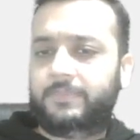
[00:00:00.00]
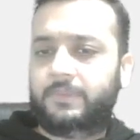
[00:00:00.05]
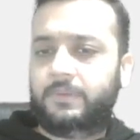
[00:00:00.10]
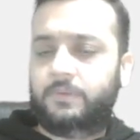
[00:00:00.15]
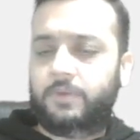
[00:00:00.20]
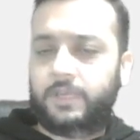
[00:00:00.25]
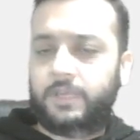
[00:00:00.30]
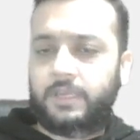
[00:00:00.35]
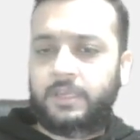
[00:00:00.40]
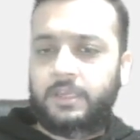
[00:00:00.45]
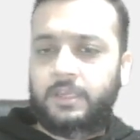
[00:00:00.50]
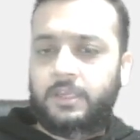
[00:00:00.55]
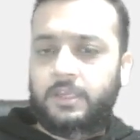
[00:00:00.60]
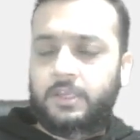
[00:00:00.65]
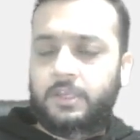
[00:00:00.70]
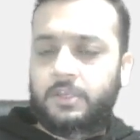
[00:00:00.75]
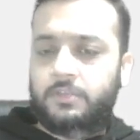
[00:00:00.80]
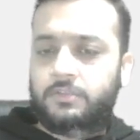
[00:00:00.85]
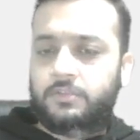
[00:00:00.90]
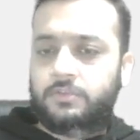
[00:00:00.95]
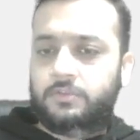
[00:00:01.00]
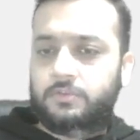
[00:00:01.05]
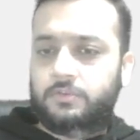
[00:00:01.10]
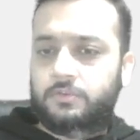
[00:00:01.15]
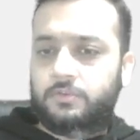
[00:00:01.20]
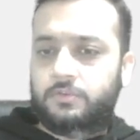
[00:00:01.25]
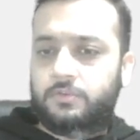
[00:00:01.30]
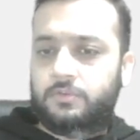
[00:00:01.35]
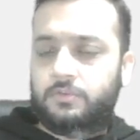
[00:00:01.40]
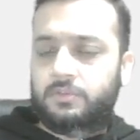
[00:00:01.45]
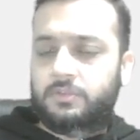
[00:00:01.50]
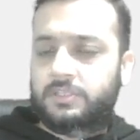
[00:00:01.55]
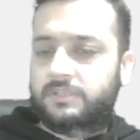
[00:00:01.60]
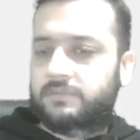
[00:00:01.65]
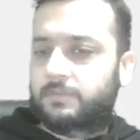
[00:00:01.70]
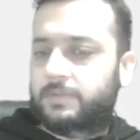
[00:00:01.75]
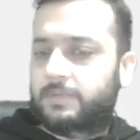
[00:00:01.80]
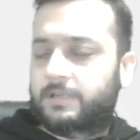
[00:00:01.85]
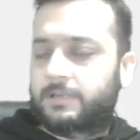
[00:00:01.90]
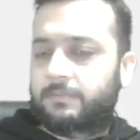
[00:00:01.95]
Okay. So this
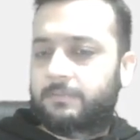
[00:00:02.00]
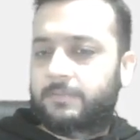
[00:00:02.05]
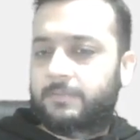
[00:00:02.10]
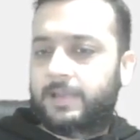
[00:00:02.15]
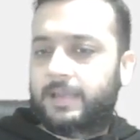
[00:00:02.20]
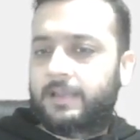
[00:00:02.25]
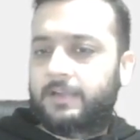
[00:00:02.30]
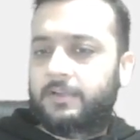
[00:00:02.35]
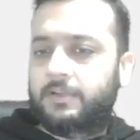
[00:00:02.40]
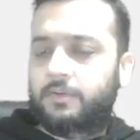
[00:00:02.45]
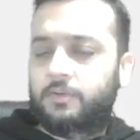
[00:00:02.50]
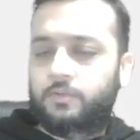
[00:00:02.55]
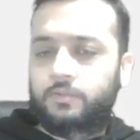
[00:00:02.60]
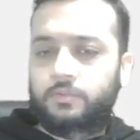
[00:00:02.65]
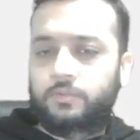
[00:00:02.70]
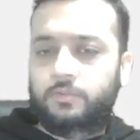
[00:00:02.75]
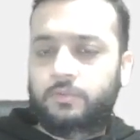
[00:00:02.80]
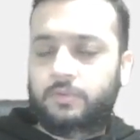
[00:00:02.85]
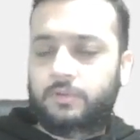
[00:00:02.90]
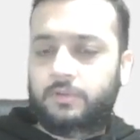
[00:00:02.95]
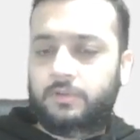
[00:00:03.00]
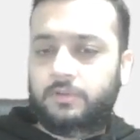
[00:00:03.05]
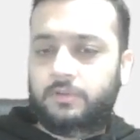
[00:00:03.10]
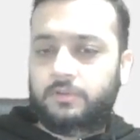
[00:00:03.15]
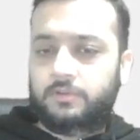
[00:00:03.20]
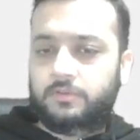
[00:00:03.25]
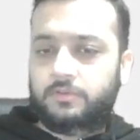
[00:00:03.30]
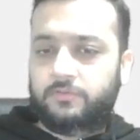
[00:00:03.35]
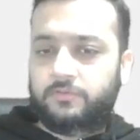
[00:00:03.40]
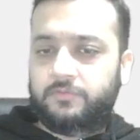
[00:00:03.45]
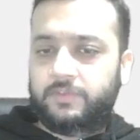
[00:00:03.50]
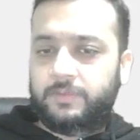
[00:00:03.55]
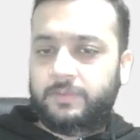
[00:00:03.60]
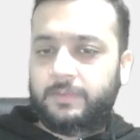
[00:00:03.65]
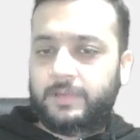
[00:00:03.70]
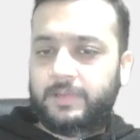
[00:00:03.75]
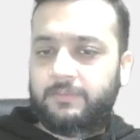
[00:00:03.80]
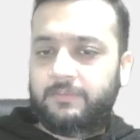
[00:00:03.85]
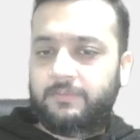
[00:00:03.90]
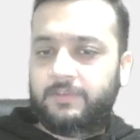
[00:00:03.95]
will become ln 2. So V
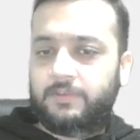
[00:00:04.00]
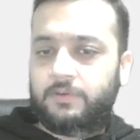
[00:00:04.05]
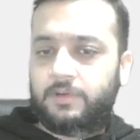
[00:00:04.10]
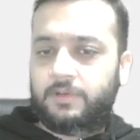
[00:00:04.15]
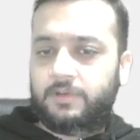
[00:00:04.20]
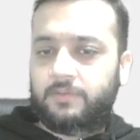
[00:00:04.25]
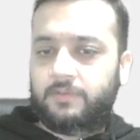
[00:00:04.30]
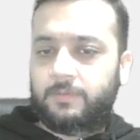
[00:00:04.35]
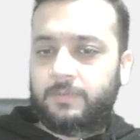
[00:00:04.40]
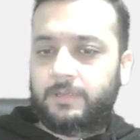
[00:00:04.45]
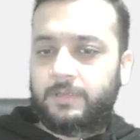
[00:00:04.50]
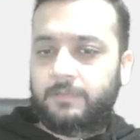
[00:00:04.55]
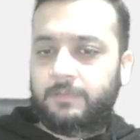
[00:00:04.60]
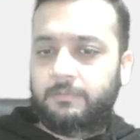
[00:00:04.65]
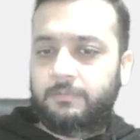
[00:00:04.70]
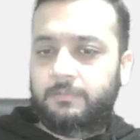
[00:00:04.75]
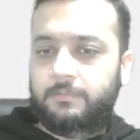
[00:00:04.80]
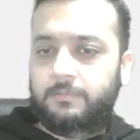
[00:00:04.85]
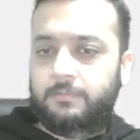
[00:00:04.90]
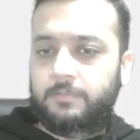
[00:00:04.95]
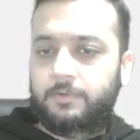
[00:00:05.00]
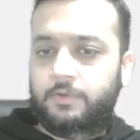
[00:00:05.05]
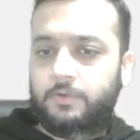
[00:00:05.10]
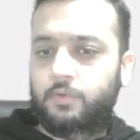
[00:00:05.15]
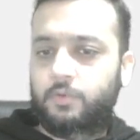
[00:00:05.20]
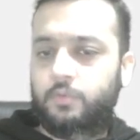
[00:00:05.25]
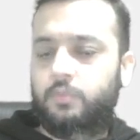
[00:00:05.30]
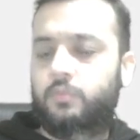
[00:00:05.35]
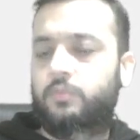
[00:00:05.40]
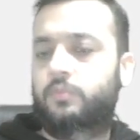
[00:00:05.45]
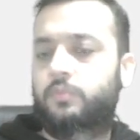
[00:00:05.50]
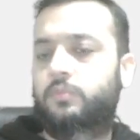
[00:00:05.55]
by V naught will become 2.